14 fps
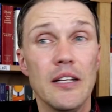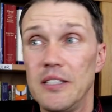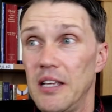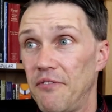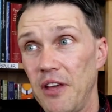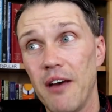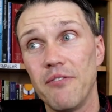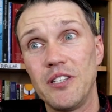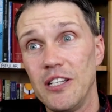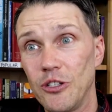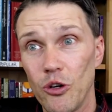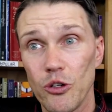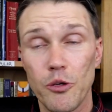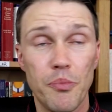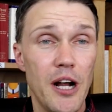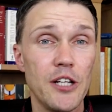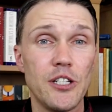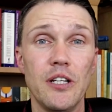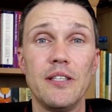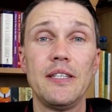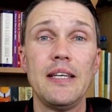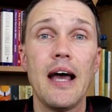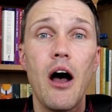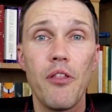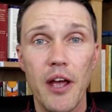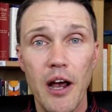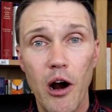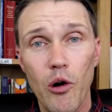see if they have seasonal depression, see
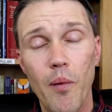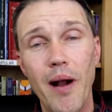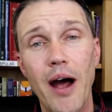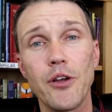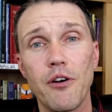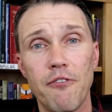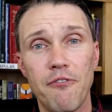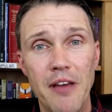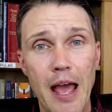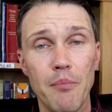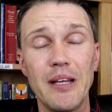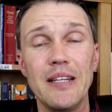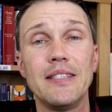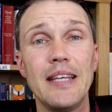how they are around your family,